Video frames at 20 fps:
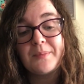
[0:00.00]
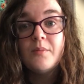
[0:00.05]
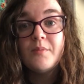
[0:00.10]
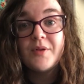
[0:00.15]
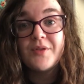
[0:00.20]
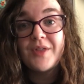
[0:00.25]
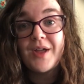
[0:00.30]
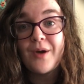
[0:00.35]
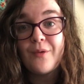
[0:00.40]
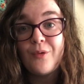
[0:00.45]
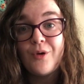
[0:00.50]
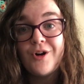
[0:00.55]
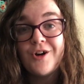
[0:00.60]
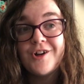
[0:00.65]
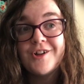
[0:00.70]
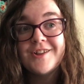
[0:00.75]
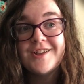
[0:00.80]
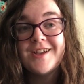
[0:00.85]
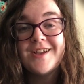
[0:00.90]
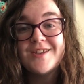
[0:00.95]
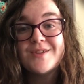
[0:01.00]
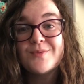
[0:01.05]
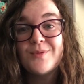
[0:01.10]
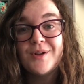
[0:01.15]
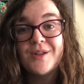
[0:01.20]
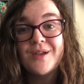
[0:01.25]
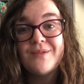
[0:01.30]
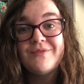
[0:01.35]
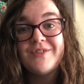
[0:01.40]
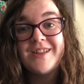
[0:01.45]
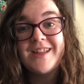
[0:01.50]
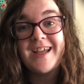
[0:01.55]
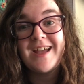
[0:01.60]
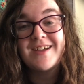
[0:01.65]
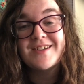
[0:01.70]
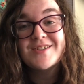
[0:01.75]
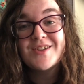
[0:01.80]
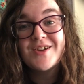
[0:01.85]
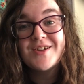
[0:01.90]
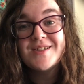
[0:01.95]
But that one is one I'm really
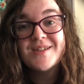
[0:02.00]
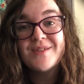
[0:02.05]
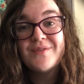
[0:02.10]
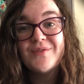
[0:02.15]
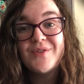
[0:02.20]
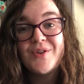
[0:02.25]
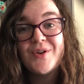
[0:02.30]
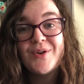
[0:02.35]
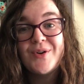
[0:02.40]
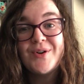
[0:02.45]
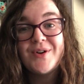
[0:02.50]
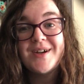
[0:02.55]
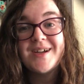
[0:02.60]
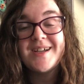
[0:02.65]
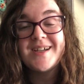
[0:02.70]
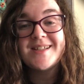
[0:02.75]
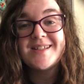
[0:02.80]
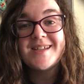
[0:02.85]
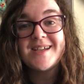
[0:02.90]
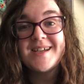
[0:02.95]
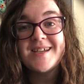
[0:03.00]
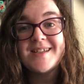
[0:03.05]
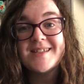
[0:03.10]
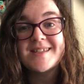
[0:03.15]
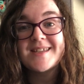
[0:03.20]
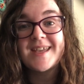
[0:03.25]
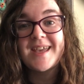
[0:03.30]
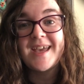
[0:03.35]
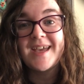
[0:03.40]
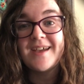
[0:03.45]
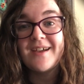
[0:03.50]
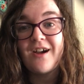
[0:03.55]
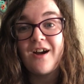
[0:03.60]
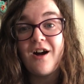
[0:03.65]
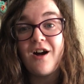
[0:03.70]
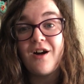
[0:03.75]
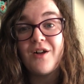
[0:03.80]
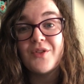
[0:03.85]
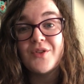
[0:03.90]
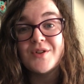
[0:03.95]
excited for. It is King
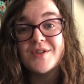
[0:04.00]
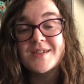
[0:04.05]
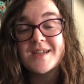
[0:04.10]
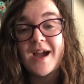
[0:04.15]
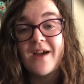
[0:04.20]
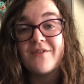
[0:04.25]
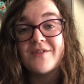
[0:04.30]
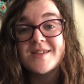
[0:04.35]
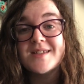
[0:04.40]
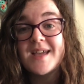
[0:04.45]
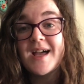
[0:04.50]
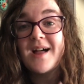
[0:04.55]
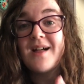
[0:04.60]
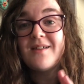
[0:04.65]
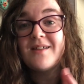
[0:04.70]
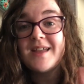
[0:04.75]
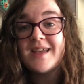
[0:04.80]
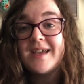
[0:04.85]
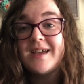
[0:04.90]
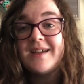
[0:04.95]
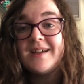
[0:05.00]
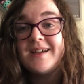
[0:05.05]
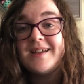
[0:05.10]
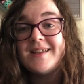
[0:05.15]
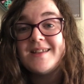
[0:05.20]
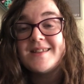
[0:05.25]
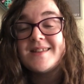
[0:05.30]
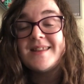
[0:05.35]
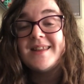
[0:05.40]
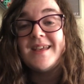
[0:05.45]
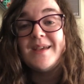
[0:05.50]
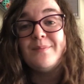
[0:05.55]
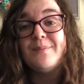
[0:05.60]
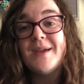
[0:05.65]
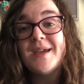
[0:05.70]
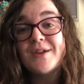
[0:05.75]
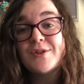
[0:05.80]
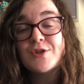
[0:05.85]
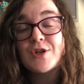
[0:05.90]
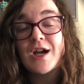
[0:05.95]
Arthur's Carousel. Here is the
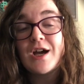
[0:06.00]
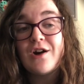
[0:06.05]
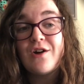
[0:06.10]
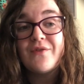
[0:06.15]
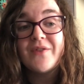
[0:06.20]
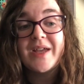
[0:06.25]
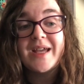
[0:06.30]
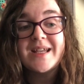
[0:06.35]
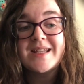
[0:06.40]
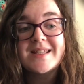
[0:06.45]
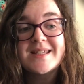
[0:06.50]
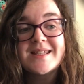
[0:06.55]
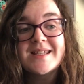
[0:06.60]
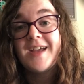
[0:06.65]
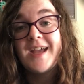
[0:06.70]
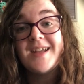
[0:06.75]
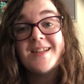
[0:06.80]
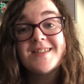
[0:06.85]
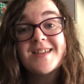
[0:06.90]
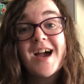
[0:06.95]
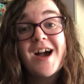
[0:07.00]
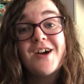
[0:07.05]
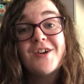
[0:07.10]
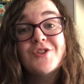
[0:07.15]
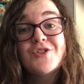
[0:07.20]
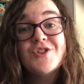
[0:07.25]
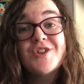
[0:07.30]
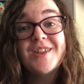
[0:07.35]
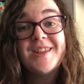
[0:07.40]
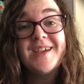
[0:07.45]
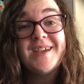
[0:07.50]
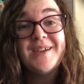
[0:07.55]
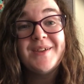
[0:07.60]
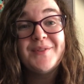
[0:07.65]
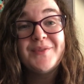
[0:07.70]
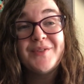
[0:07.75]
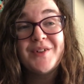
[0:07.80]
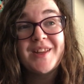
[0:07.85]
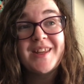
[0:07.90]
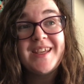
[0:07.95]
picture of it. It's actually,
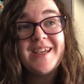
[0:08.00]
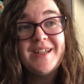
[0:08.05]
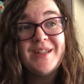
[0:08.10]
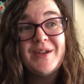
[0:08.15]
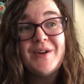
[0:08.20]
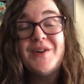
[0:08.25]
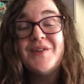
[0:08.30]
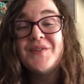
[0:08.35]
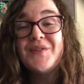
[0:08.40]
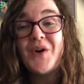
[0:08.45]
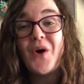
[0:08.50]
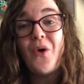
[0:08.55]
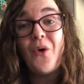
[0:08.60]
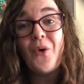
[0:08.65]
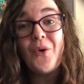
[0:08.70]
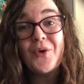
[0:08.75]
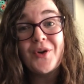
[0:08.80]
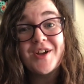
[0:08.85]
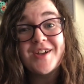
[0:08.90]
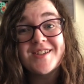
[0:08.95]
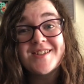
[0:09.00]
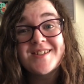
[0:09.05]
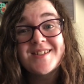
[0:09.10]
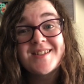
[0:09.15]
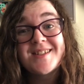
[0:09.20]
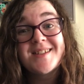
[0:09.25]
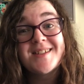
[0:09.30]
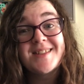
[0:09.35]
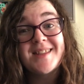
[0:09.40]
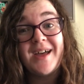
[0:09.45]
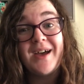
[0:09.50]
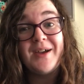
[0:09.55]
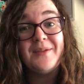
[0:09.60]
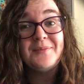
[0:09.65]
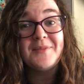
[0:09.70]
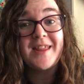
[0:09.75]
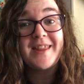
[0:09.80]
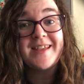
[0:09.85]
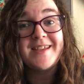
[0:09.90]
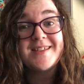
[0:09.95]
funnily enough, August's that
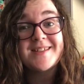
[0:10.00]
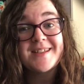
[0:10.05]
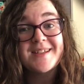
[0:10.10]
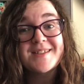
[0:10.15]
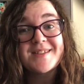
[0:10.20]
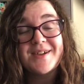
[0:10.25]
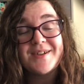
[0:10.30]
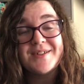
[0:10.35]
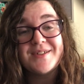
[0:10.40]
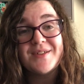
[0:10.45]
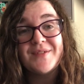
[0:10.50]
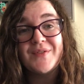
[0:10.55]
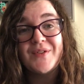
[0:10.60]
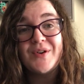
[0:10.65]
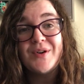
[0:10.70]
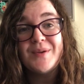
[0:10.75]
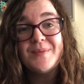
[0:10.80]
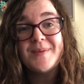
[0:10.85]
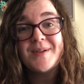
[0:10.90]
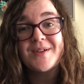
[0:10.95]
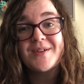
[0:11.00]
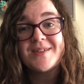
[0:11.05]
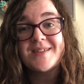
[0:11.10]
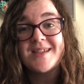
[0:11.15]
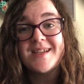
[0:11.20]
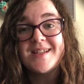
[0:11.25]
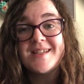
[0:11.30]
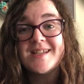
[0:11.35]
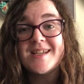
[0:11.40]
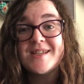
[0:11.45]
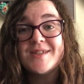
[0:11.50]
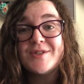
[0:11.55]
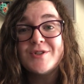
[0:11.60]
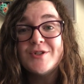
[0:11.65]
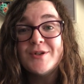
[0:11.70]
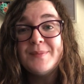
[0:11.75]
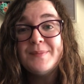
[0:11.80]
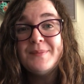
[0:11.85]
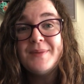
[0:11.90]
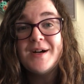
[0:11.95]
I'm the least excited for, because it is
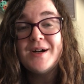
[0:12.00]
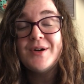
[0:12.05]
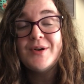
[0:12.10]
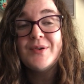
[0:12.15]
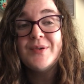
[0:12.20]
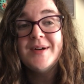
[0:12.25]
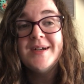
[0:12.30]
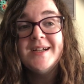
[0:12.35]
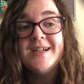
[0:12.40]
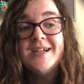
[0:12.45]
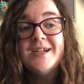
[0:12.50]
Dumbo.